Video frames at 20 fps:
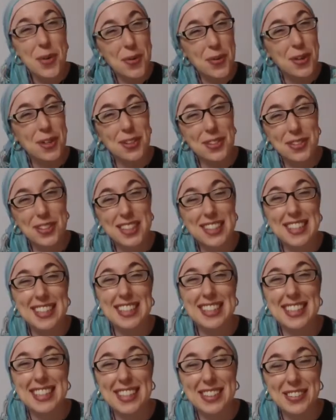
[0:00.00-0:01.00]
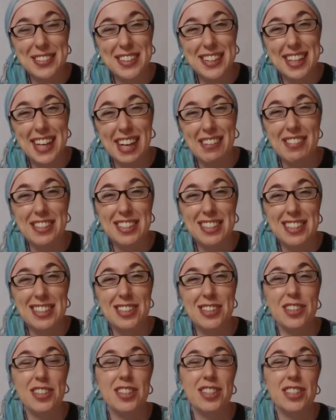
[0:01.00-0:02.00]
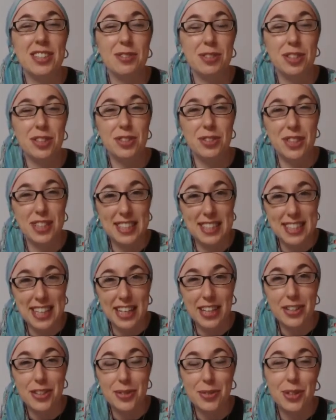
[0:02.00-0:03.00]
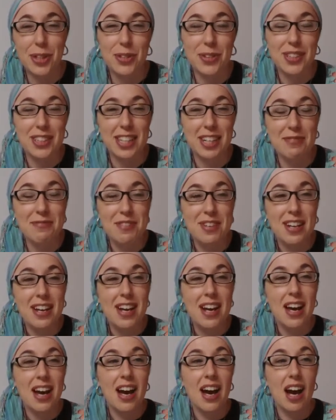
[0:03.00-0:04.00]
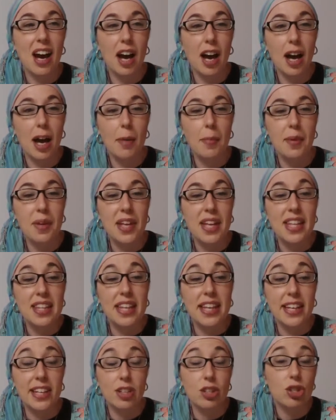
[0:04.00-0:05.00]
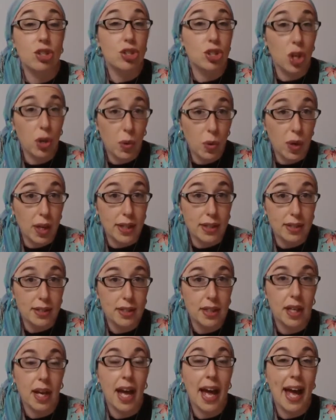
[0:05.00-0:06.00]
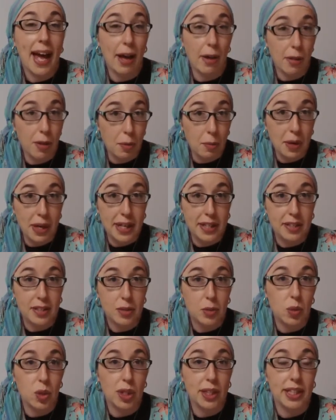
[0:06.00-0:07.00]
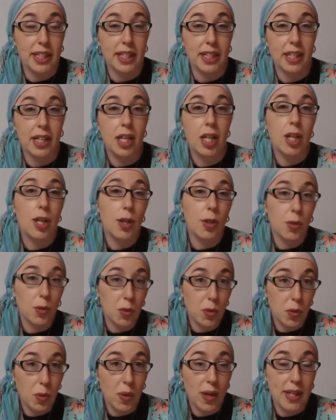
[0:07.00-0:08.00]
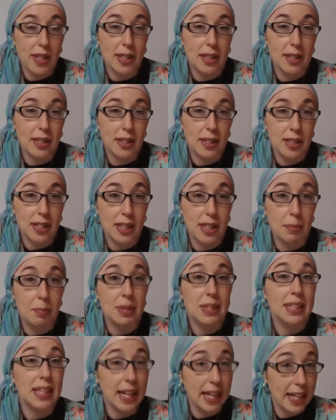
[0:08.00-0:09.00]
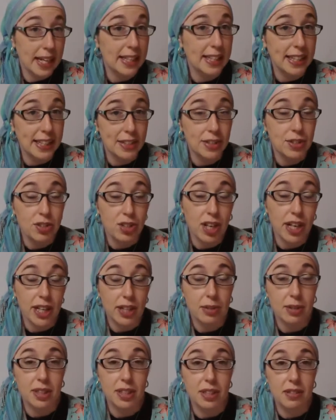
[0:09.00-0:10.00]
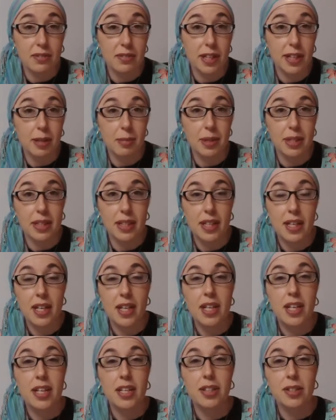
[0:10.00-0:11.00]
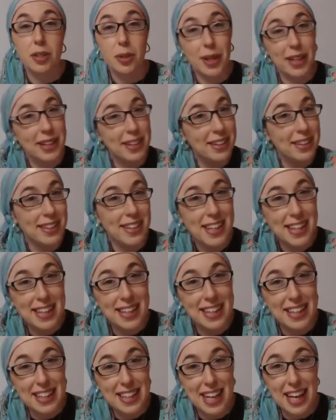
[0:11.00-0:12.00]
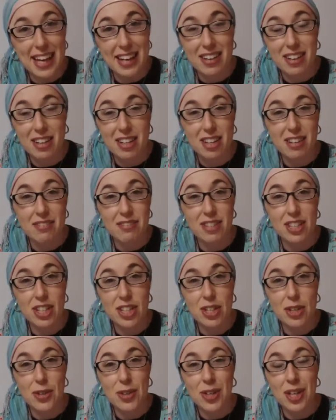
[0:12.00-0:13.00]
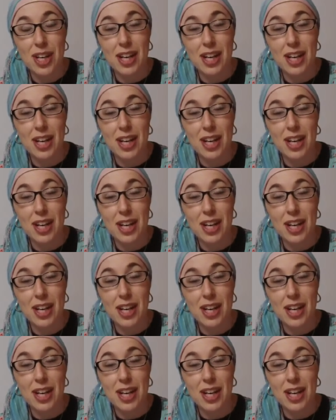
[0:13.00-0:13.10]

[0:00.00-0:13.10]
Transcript: one of the reasons that we have these concerns and we're doing this extra work with them. They can show us how their mind is working through the way that they play and they interact with the environment. So I could link that video